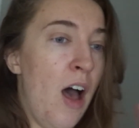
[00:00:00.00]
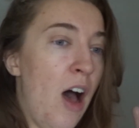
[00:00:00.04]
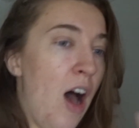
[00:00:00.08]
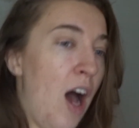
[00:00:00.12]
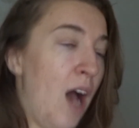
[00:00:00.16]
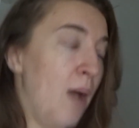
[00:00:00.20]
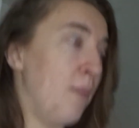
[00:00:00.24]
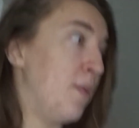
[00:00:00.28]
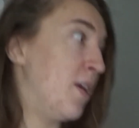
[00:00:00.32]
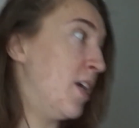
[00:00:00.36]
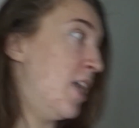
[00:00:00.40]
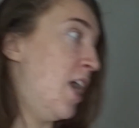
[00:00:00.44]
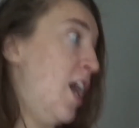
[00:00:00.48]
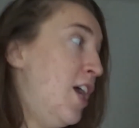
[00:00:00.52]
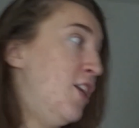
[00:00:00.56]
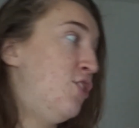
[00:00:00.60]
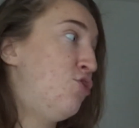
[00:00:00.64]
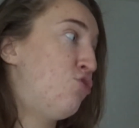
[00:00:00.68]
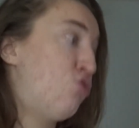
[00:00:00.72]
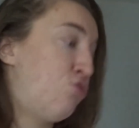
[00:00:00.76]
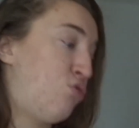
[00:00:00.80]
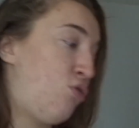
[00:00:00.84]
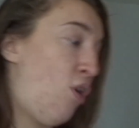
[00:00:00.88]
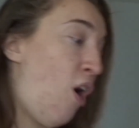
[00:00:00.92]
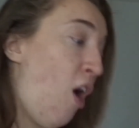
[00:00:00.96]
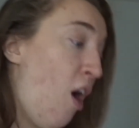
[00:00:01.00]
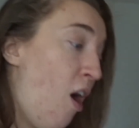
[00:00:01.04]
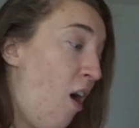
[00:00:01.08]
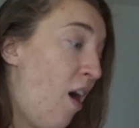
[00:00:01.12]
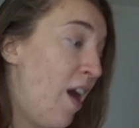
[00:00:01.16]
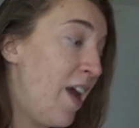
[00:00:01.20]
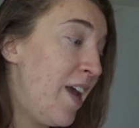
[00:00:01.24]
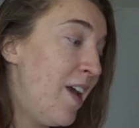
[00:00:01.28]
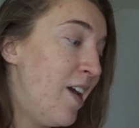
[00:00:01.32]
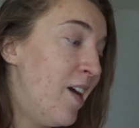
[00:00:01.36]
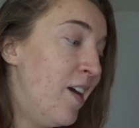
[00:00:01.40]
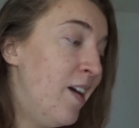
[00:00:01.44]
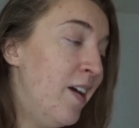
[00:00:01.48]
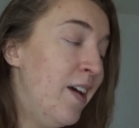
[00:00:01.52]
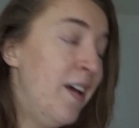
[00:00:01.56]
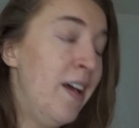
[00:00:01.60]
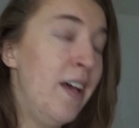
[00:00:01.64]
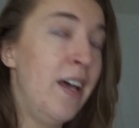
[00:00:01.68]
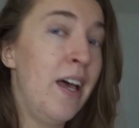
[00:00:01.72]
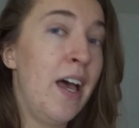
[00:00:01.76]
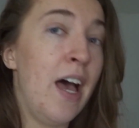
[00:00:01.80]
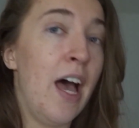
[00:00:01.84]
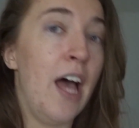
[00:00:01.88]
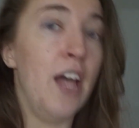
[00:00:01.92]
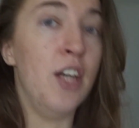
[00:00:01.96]
I'm gonna try
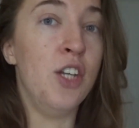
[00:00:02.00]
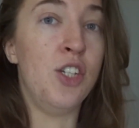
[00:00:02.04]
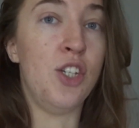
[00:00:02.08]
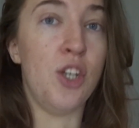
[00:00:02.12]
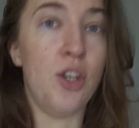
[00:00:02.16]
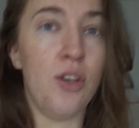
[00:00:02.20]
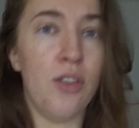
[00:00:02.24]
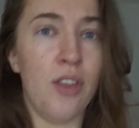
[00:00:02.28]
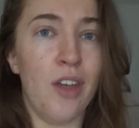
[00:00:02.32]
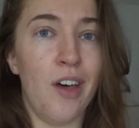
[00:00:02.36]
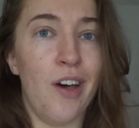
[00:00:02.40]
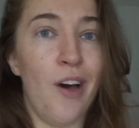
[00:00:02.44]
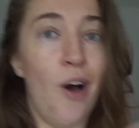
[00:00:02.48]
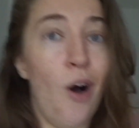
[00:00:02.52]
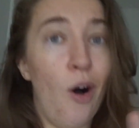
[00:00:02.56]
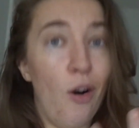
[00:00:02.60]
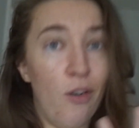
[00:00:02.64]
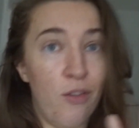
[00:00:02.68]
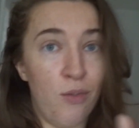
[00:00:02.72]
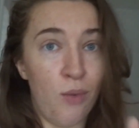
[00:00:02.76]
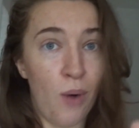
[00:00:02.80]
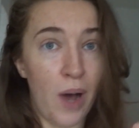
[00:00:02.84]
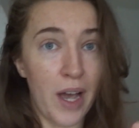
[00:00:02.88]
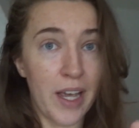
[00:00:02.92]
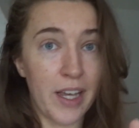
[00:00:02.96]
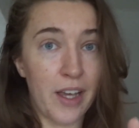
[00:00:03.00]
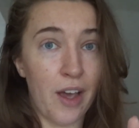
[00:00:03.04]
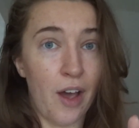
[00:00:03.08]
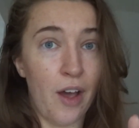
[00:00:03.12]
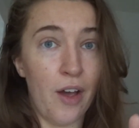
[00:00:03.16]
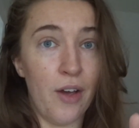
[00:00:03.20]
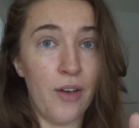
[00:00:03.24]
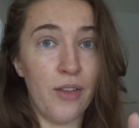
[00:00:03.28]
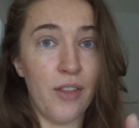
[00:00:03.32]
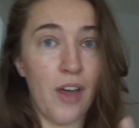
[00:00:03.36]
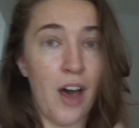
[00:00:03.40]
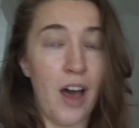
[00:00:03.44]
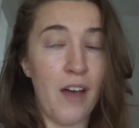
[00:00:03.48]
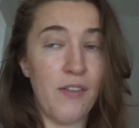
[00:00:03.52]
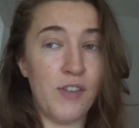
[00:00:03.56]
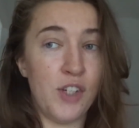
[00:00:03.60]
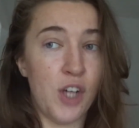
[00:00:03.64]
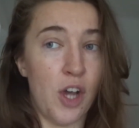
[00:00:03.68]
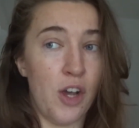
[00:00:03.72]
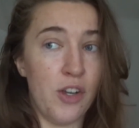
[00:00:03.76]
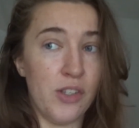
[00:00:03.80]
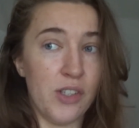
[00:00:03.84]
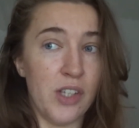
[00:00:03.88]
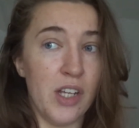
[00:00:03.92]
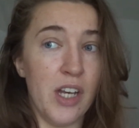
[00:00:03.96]
and do the off-white coat that I've
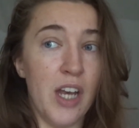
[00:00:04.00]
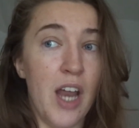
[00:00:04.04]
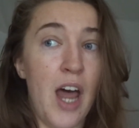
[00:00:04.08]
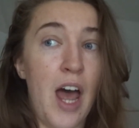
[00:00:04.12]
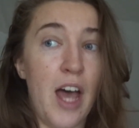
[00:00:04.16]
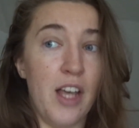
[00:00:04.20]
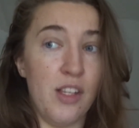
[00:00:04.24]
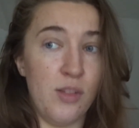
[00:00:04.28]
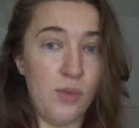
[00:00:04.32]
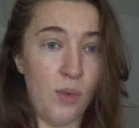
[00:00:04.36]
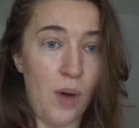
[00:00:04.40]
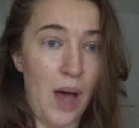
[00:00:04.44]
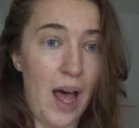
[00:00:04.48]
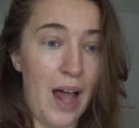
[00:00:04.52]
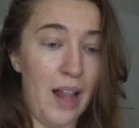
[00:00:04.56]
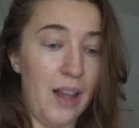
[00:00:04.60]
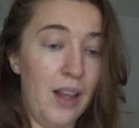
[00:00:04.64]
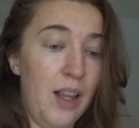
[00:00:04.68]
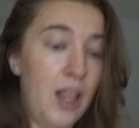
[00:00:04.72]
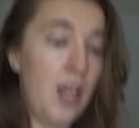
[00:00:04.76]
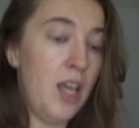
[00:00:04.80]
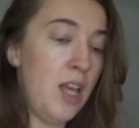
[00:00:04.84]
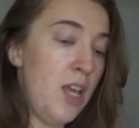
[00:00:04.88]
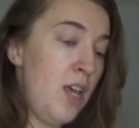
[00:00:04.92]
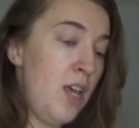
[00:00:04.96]
chosen as well